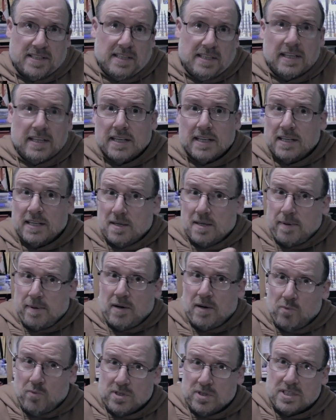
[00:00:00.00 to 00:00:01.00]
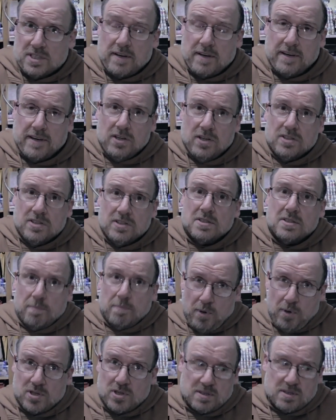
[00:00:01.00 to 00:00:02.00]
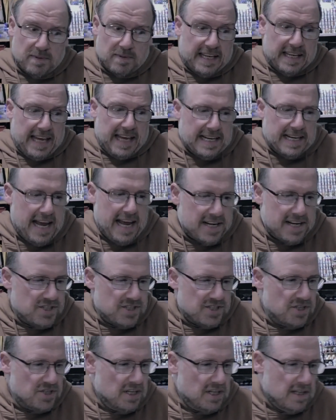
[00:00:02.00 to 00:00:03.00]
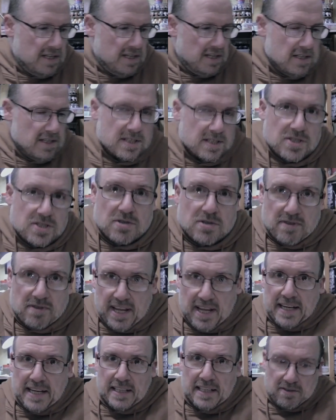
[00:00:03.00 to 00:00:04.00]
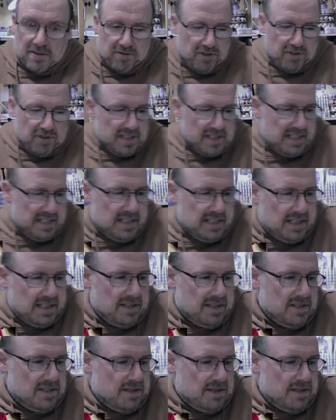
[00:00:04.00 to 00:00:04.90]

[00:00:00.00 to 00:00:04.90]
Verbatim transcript: Duncan and about what's going on to possibly get an edge to then confront Duncan.